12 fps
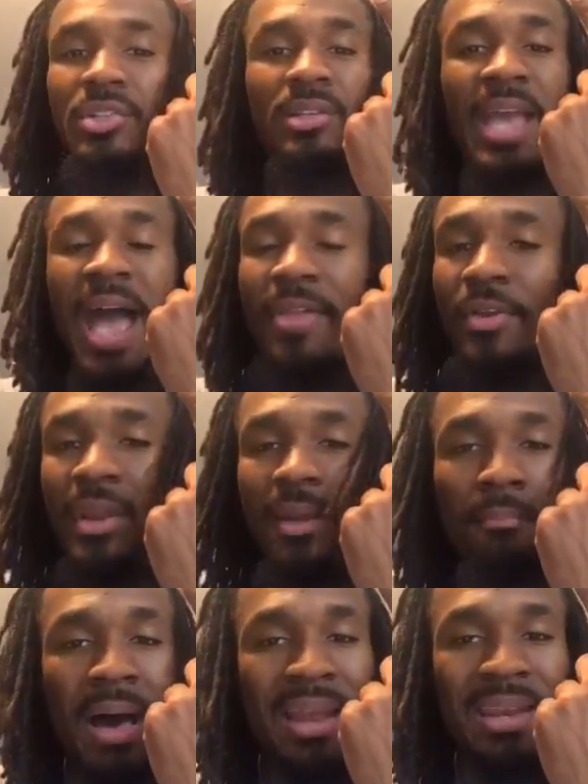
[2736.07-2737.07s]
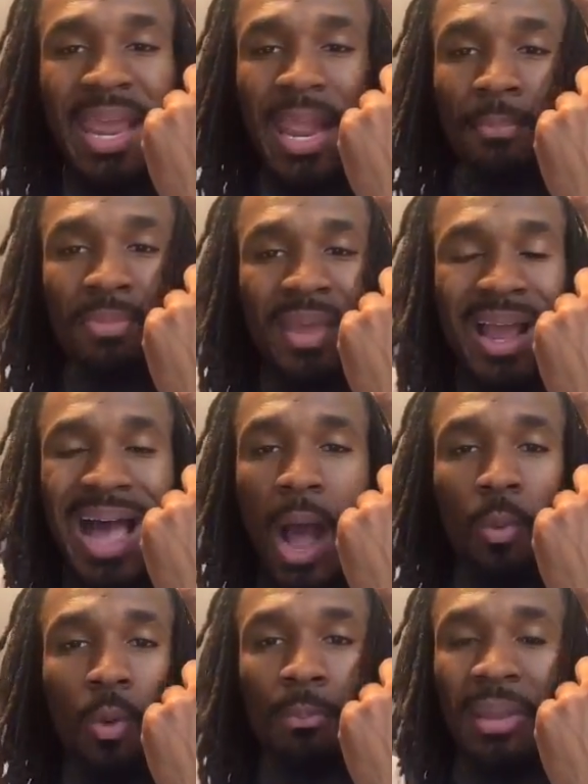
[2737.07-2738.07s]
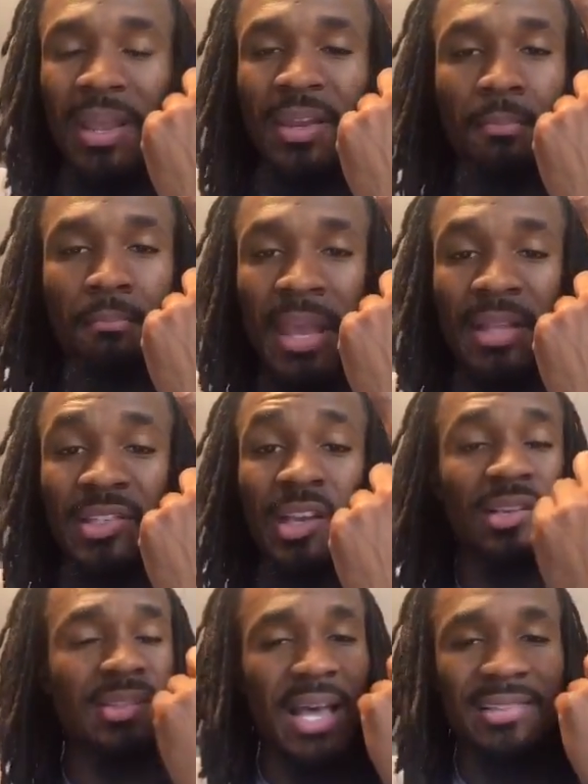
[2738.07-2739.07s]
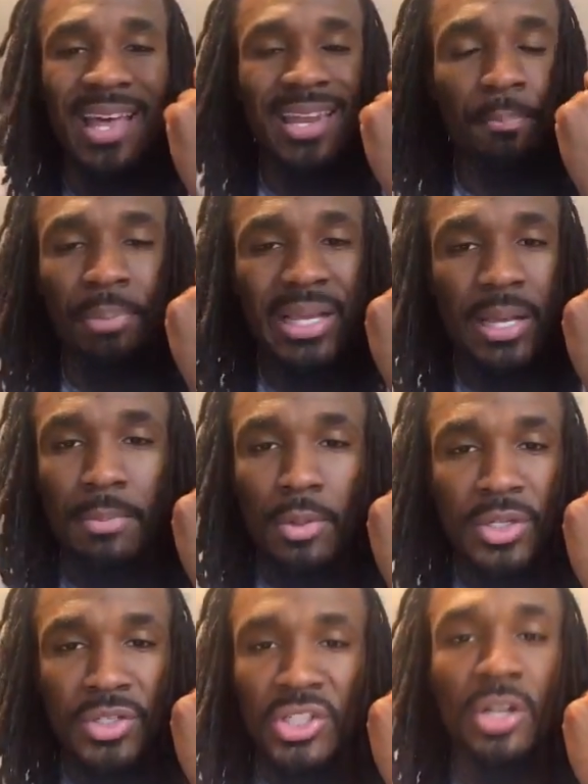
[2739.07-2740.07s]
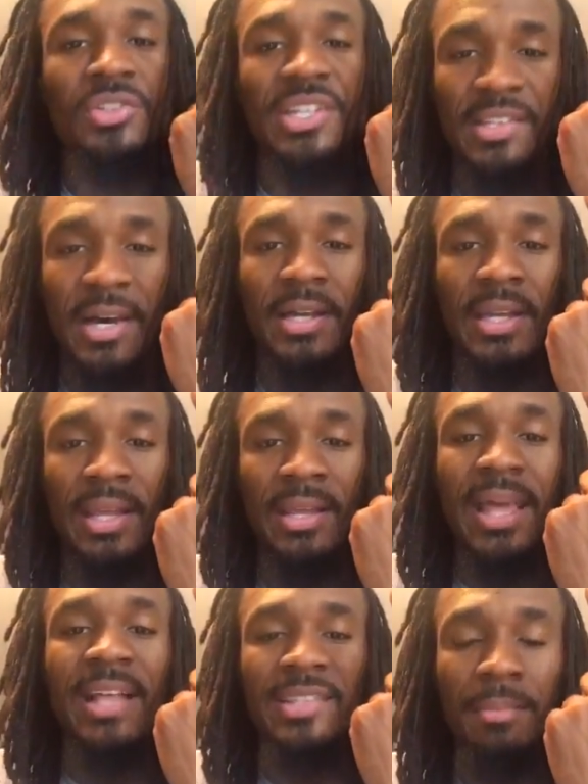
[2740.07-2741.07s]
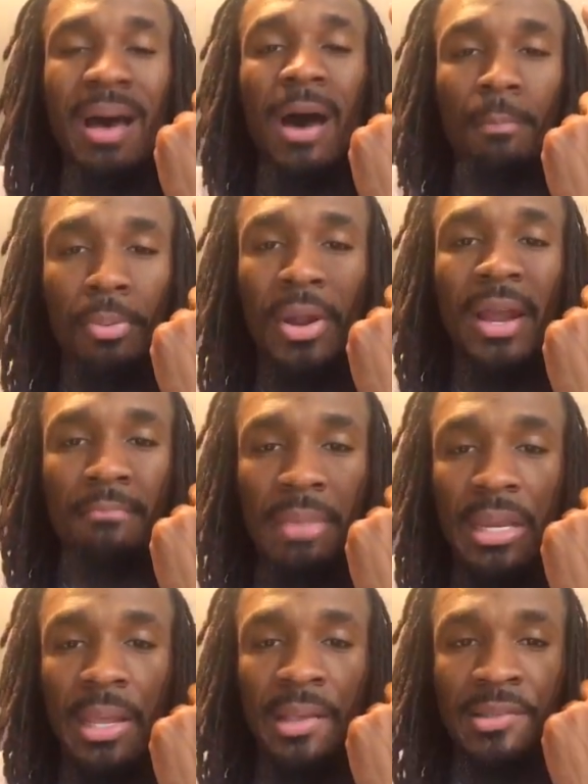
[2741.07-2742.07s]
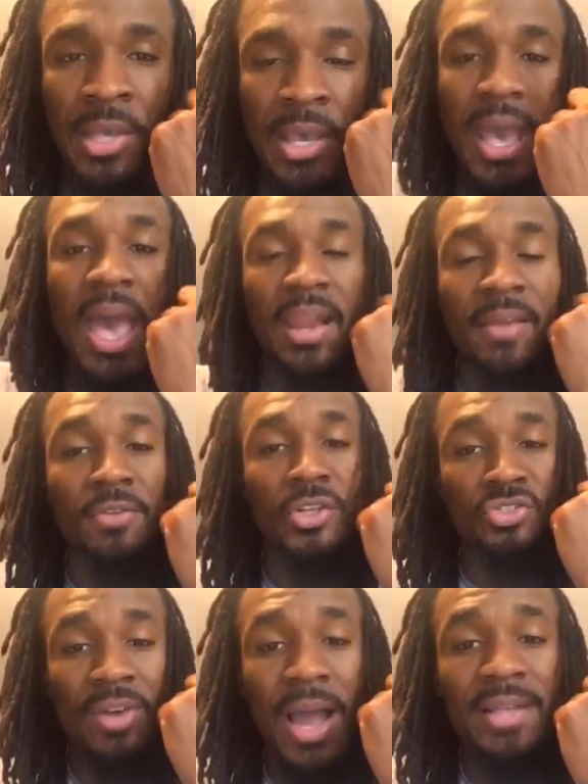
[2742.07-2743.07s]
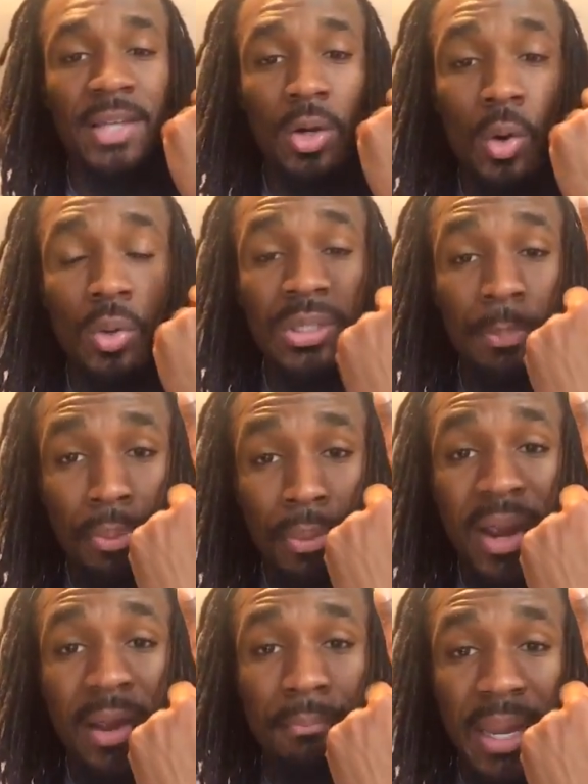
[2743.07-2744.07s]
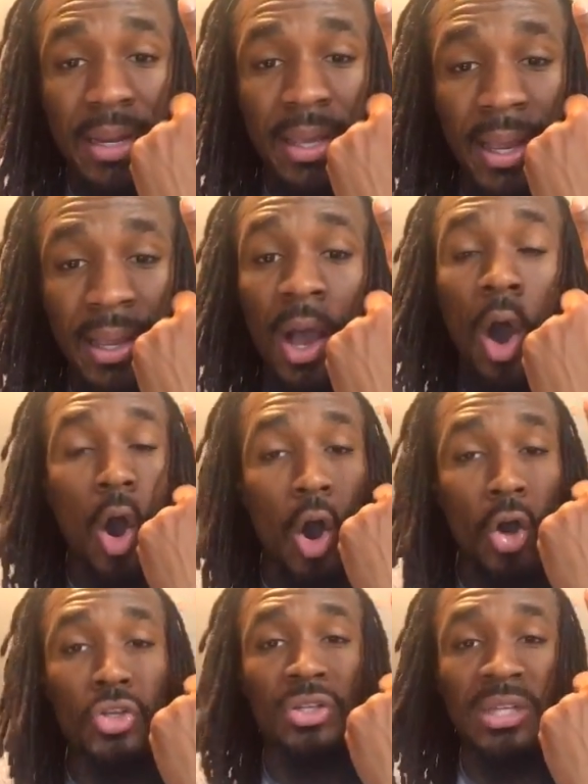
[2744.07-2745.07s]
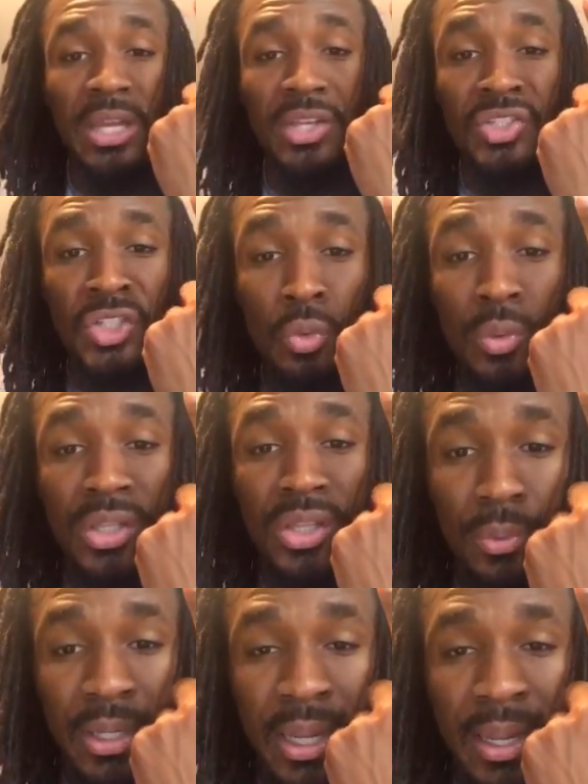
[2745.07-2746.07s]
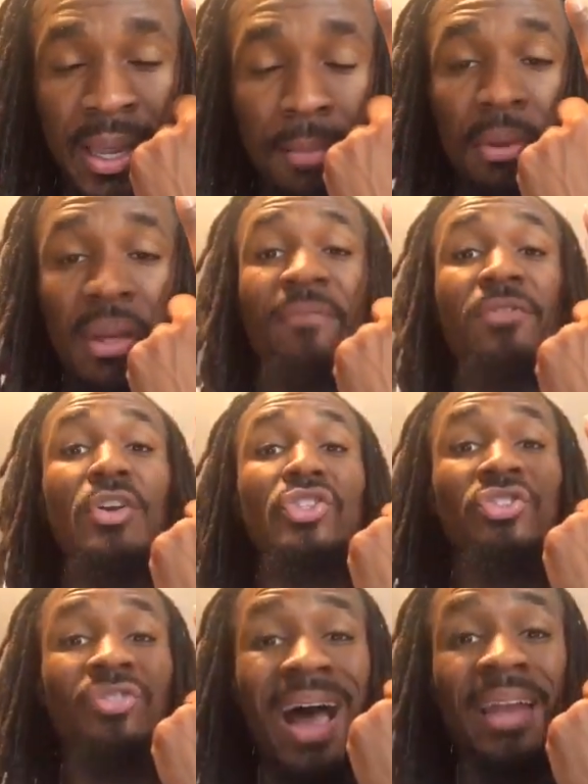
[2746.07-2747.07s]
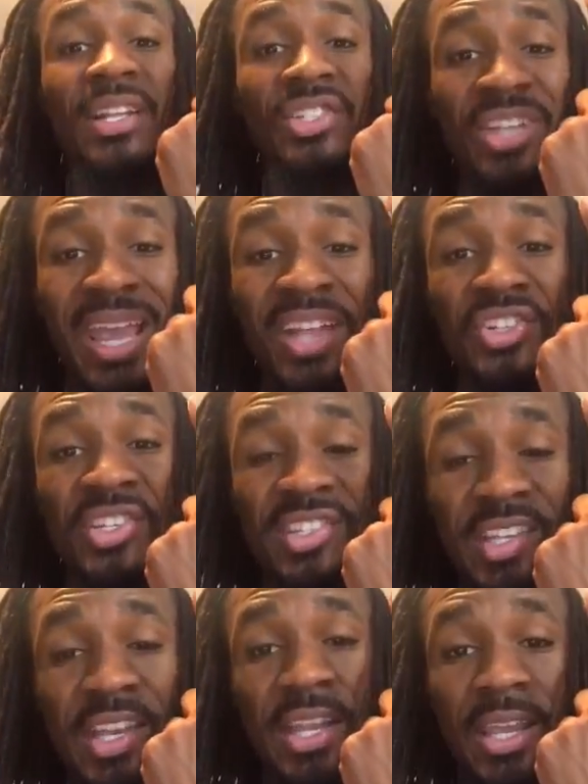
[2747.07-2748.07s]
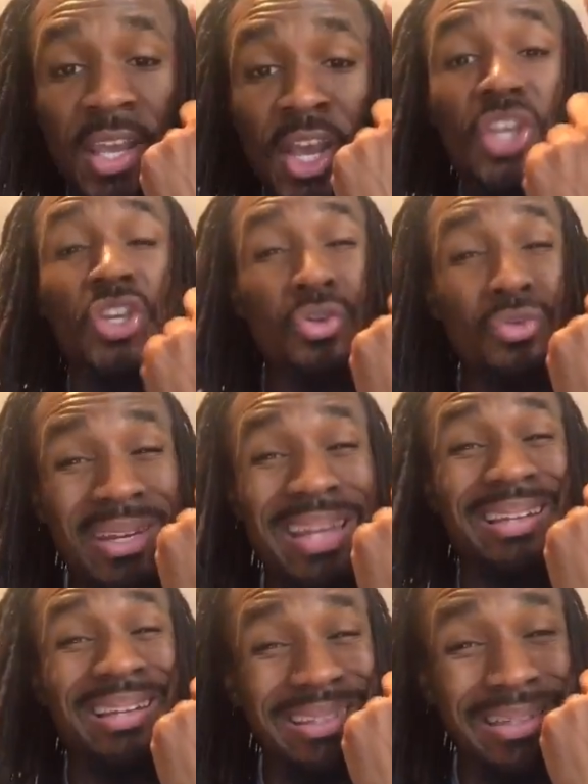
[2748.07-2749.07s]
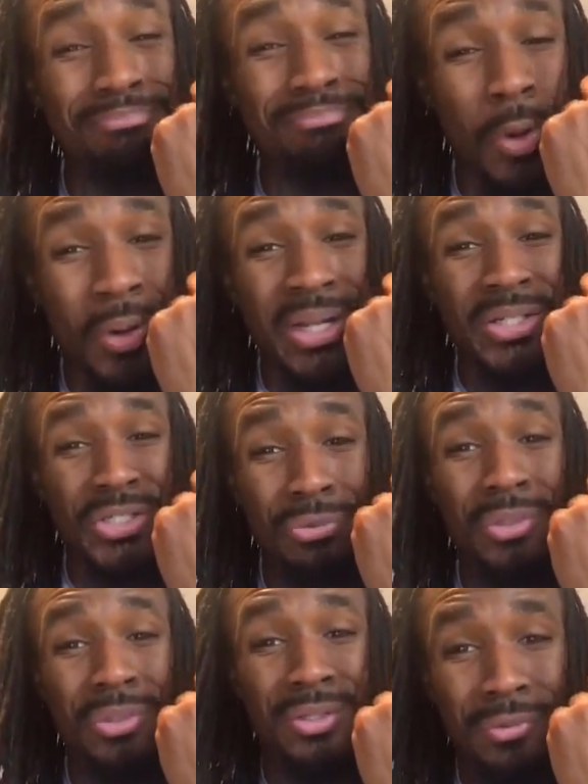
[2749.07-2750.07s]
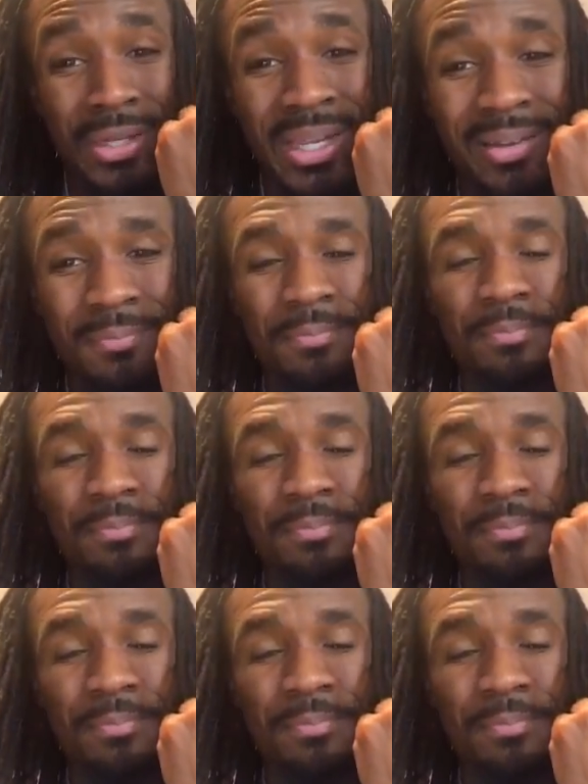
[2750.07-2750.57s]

gathered in my name, there I will be in the midst, because that's not applicable to churches, honey. That's about prayer meetings. And if you're trying to hold a prayer meeting, all you need is two or three. But if you're trying to change a city, you need a little more than two or three.